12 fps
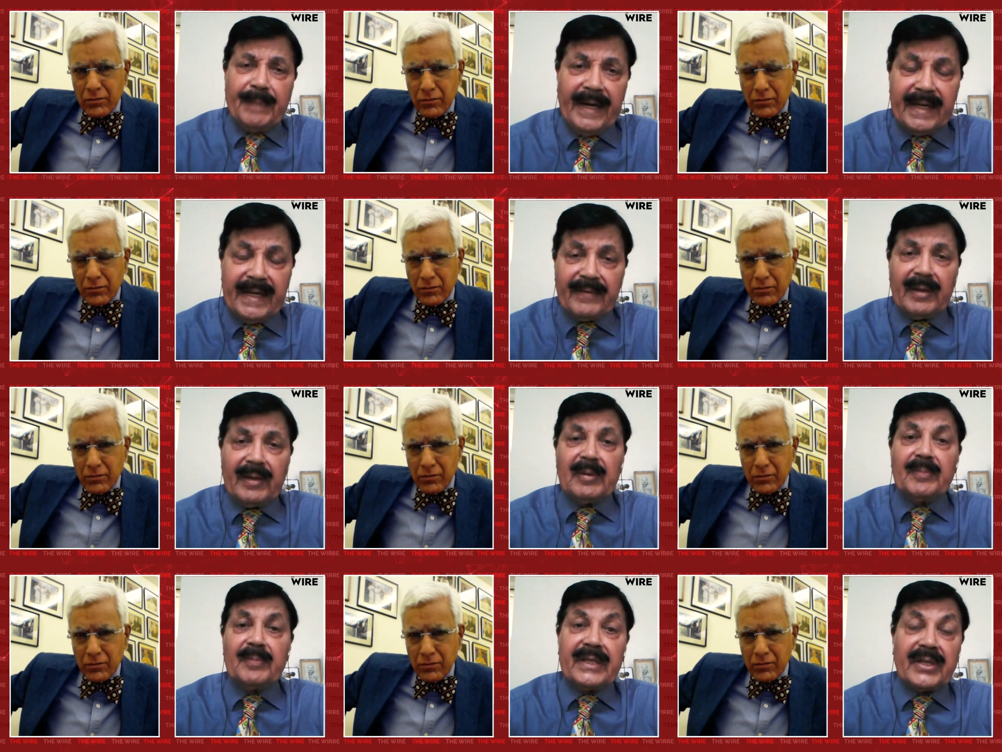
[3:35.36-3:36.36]
Speaker 1: spent will
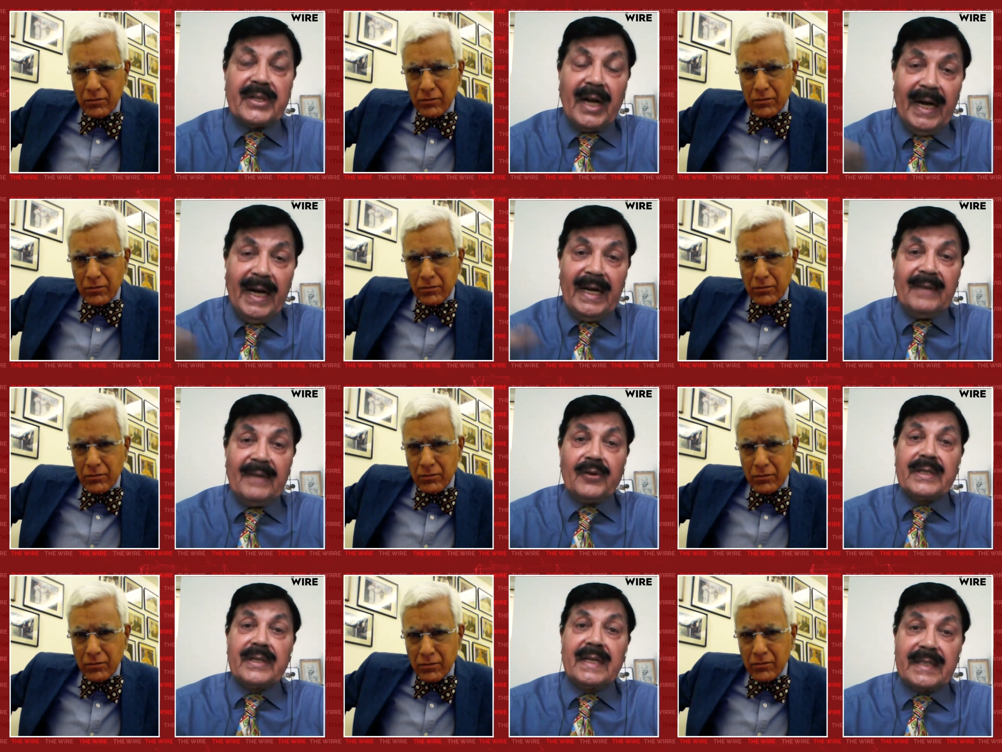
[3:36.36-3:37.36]
be much higher
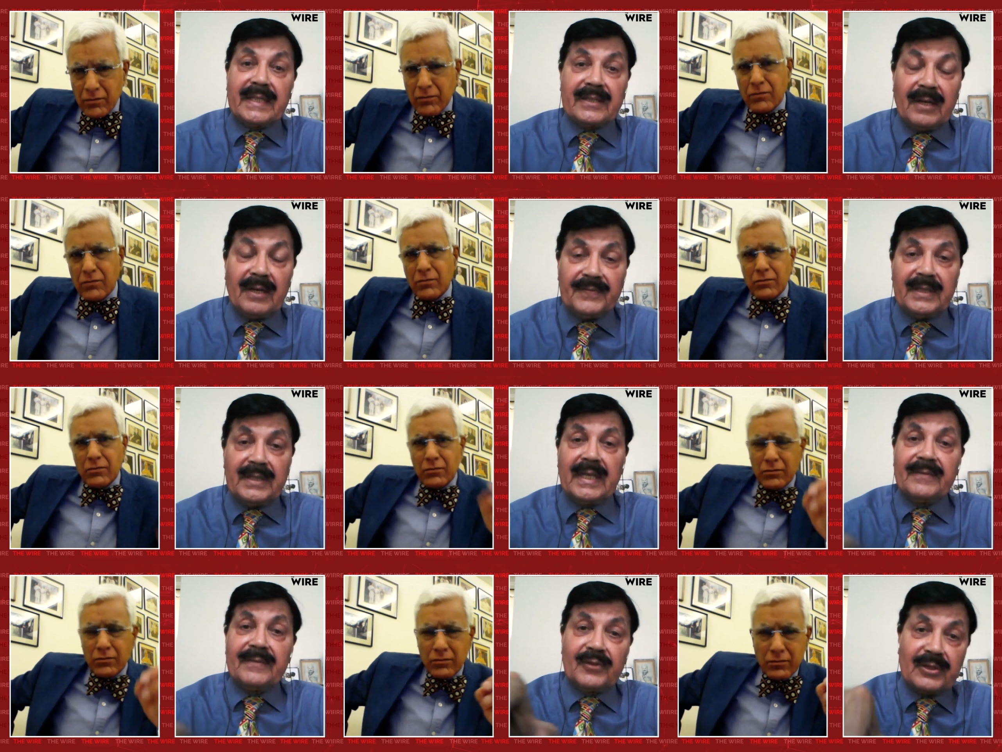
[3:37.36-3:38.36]
for the SS officer
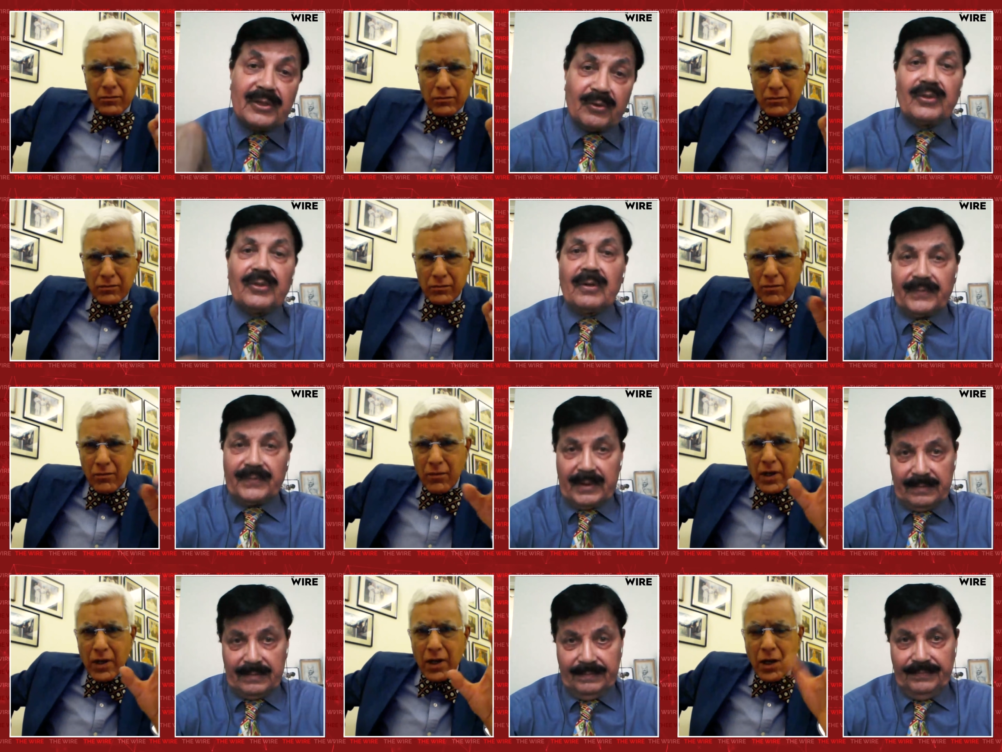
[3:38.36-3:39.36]
than for the TOD officer.
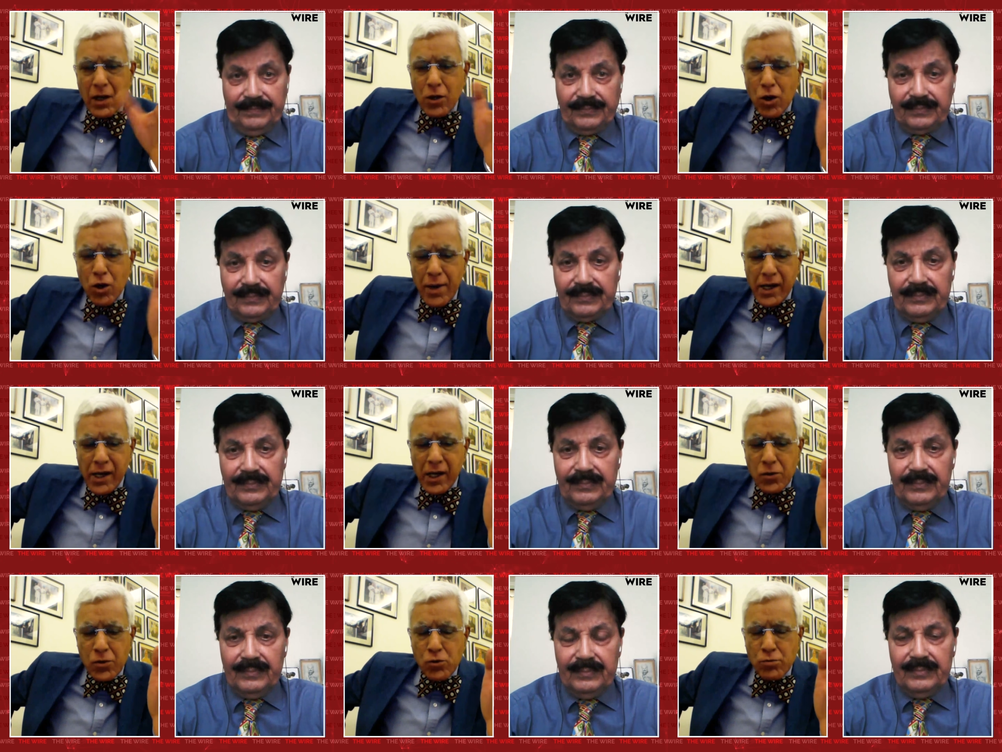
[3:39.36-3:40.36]
You're
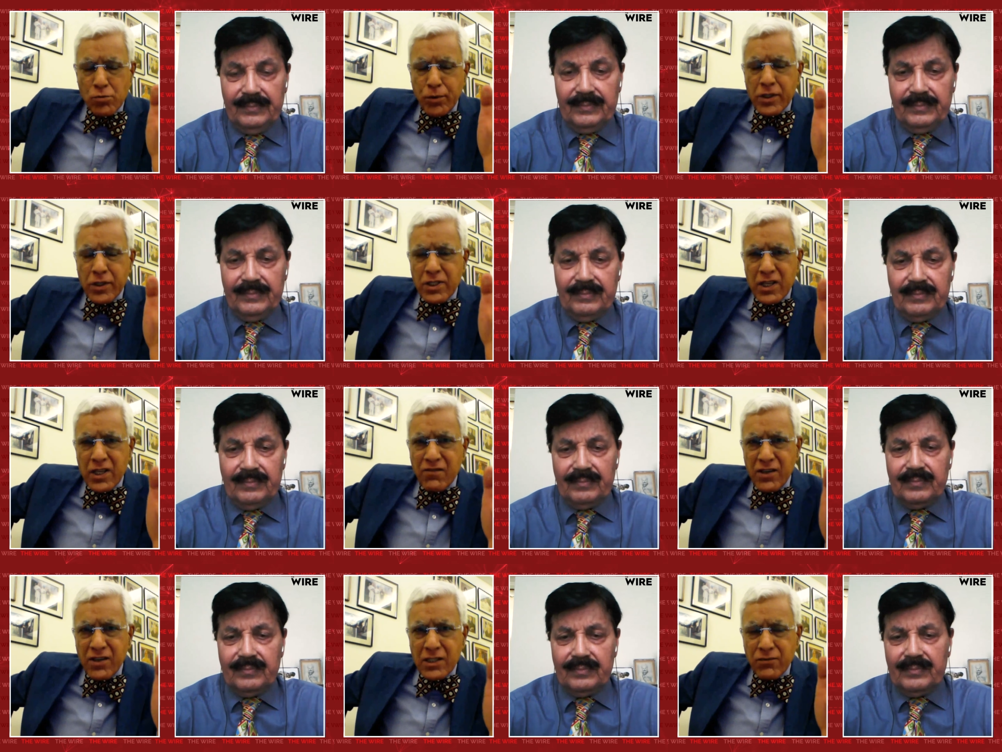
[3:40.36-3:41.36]
Speaker 2: making 2 points there.
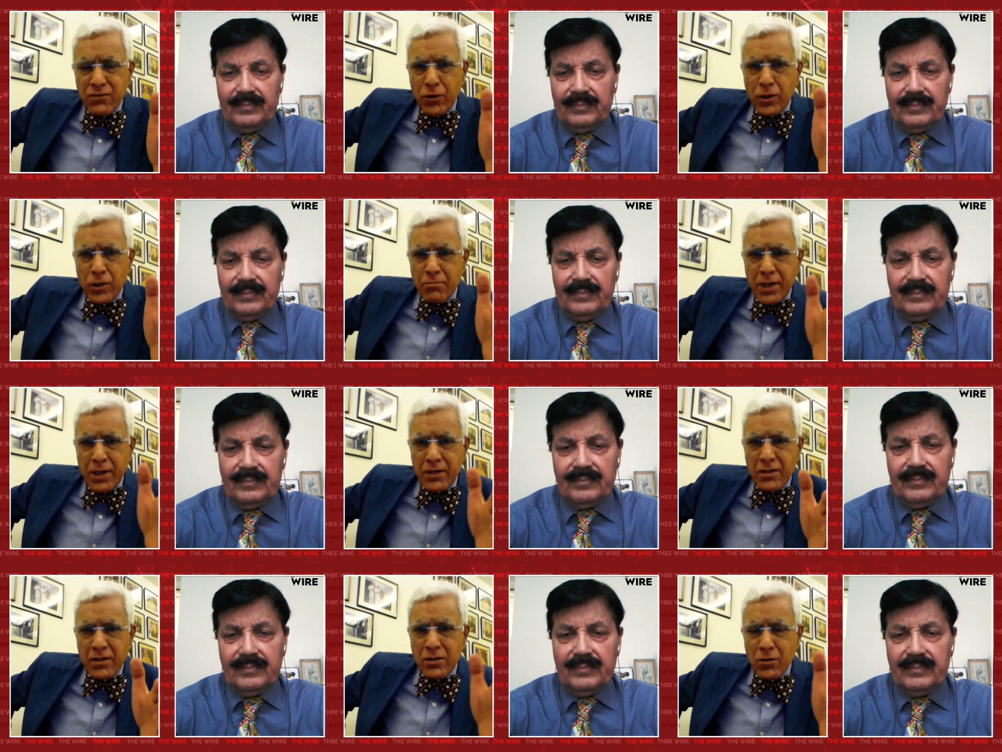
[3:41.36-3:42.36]
First of all, the
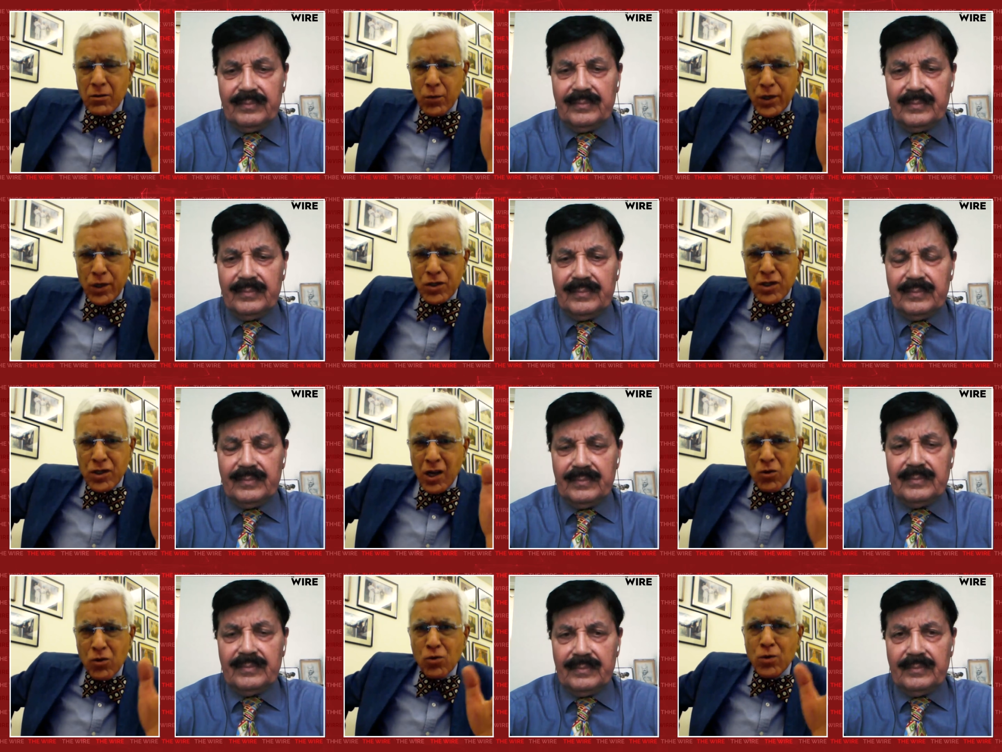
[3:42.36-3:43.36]
basis on which the
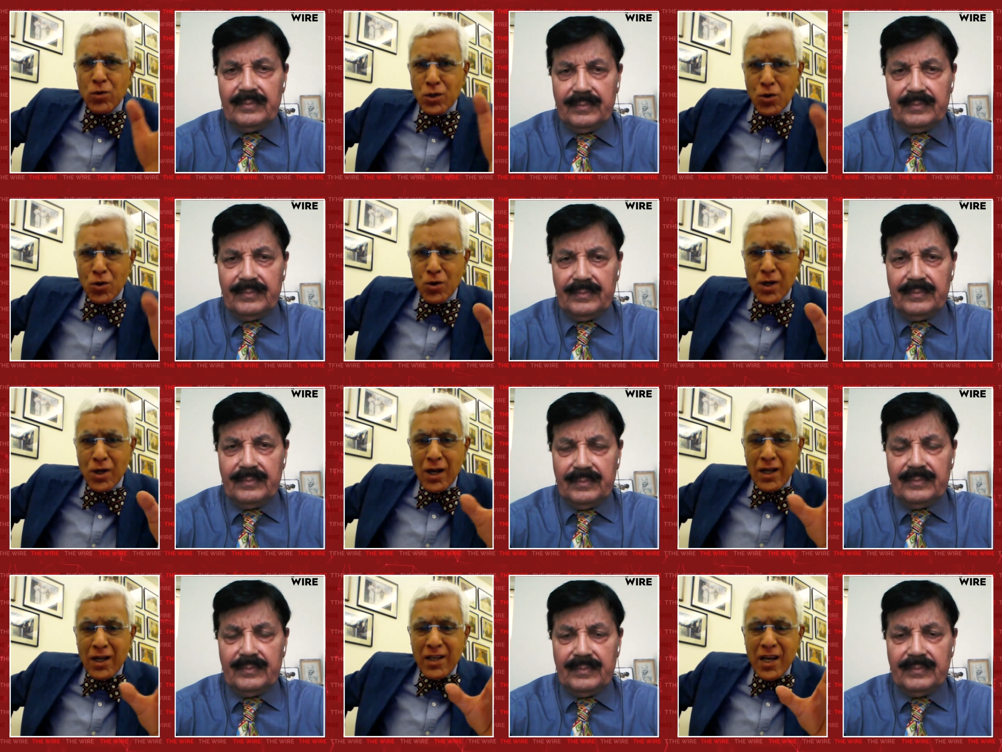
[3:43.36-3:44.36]
Hindu was told
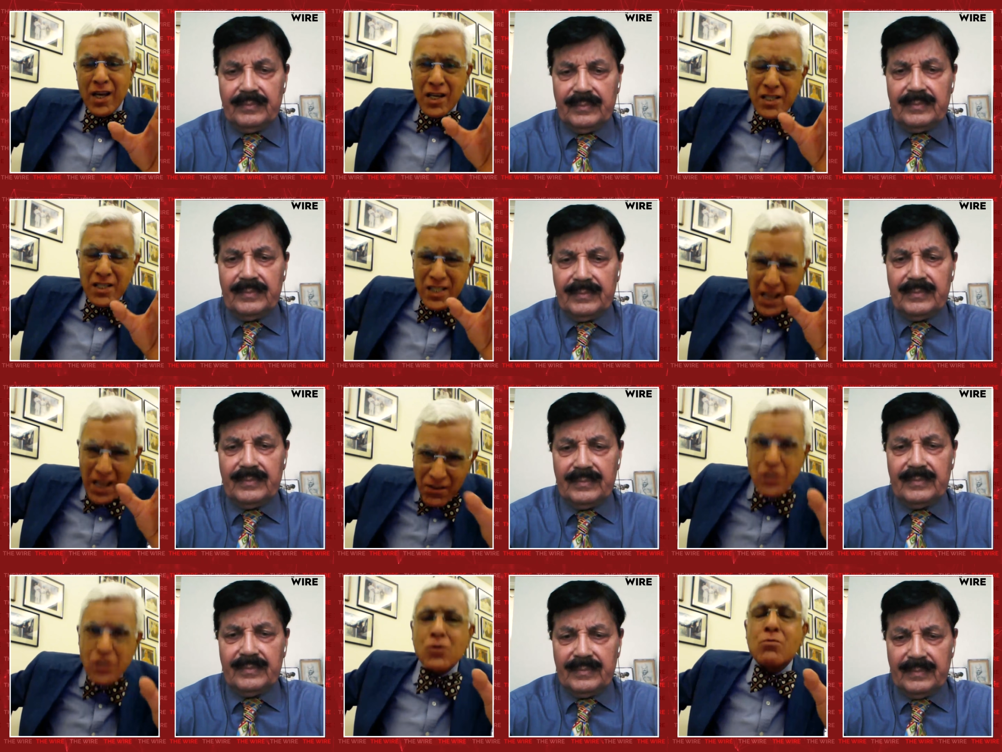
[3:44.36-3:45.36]
the
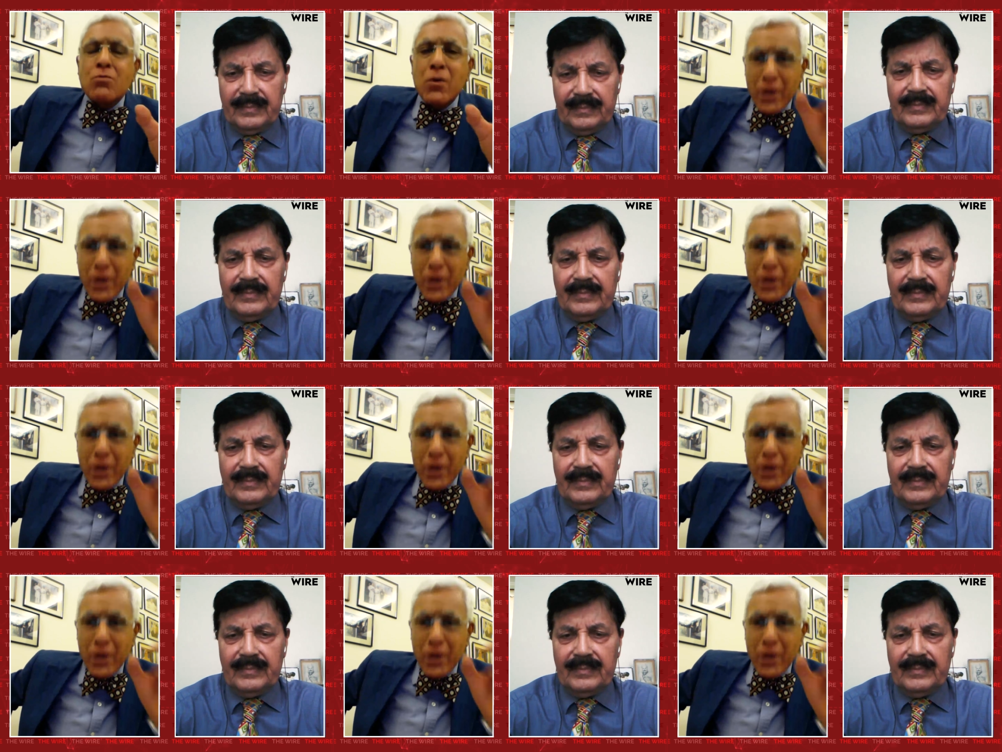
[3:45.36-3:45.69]
savings could be